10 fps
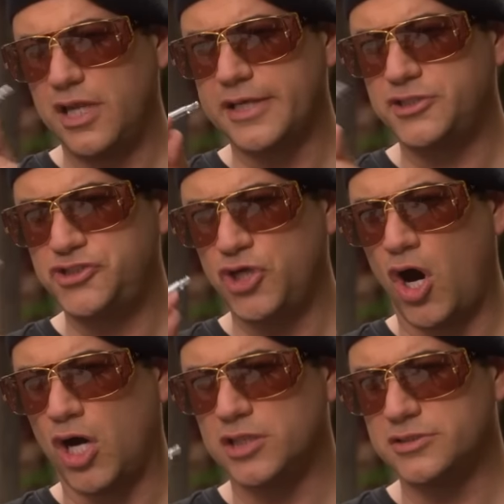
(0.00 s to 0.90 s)
like
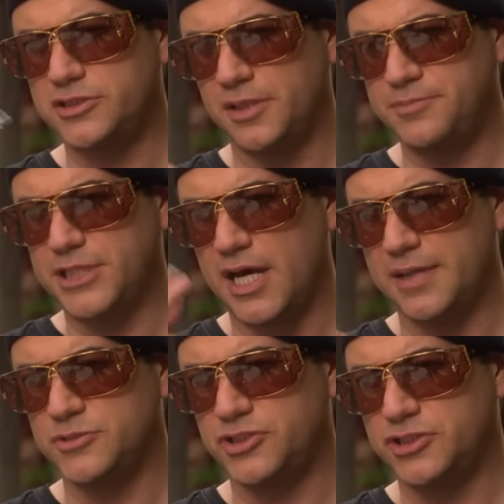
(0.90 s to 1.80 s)
Sean,
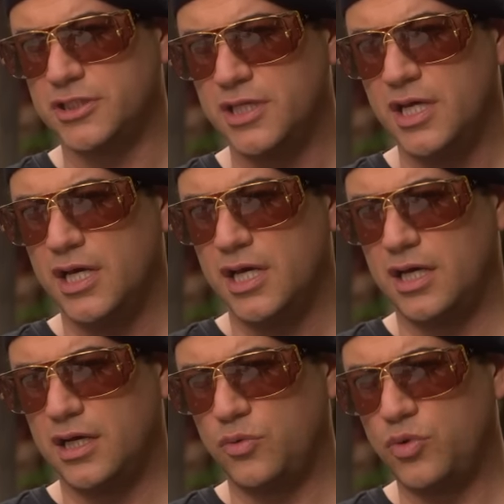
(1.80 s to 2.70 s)
sometimes
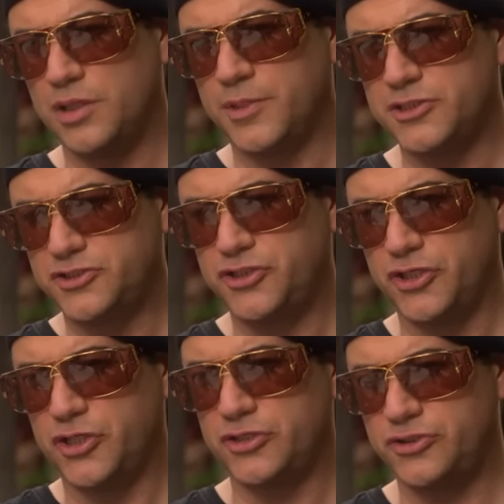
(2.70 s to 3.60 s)
uh, one must
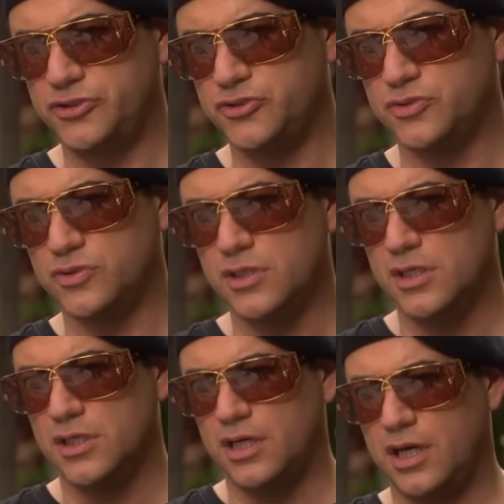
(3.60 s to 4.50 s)
turn to
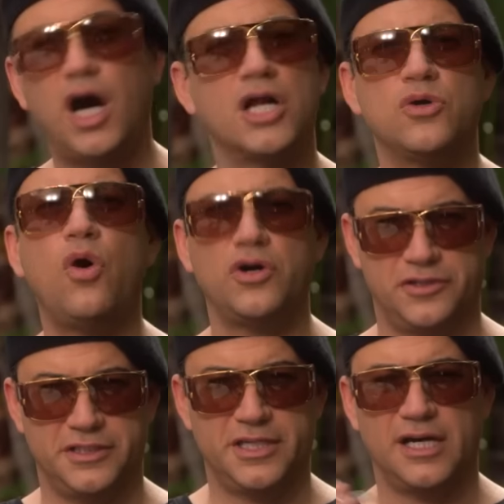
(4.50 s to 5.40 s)

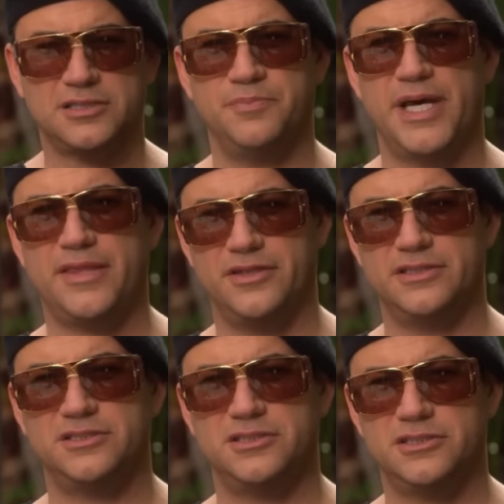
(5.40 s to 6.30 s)
unorthodox
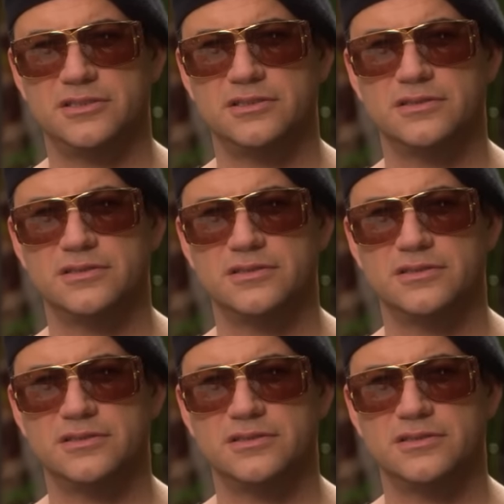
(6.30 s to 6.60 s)
methods.